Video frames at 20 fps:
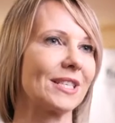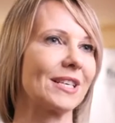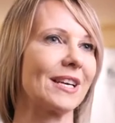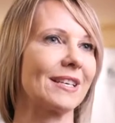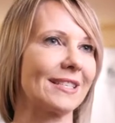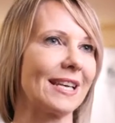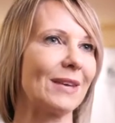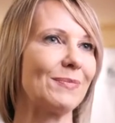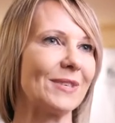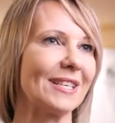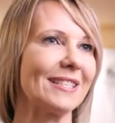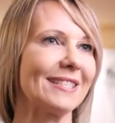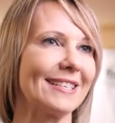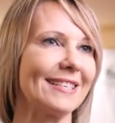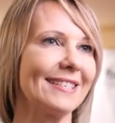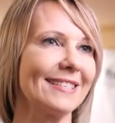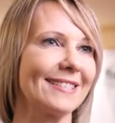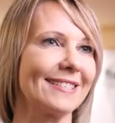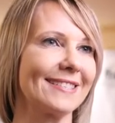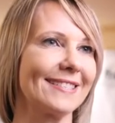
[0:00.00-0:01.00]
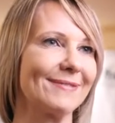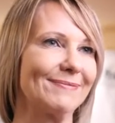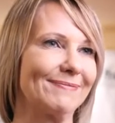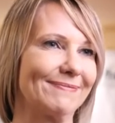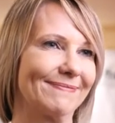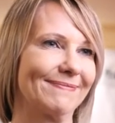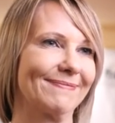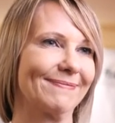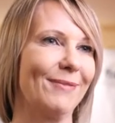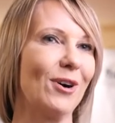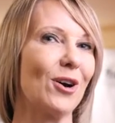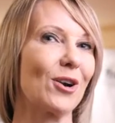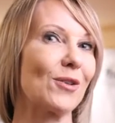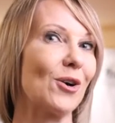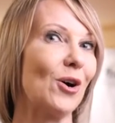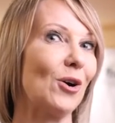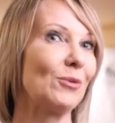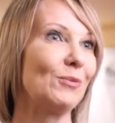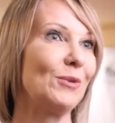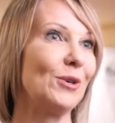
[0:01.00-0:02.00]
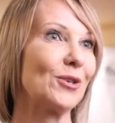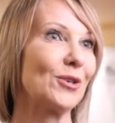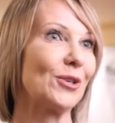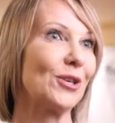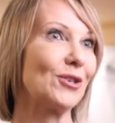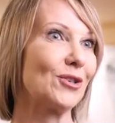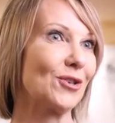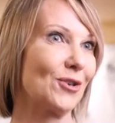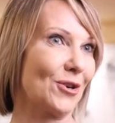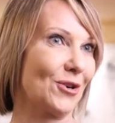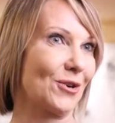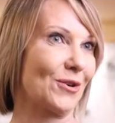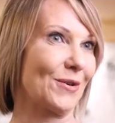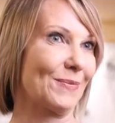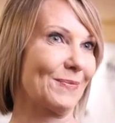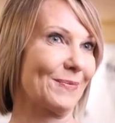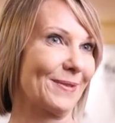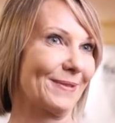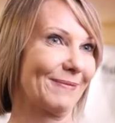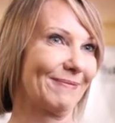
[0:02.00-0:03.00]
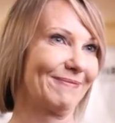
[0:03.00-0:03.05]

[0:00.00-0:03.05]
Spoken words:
Risk Acceptances, part of the Old Mutual Insure Group.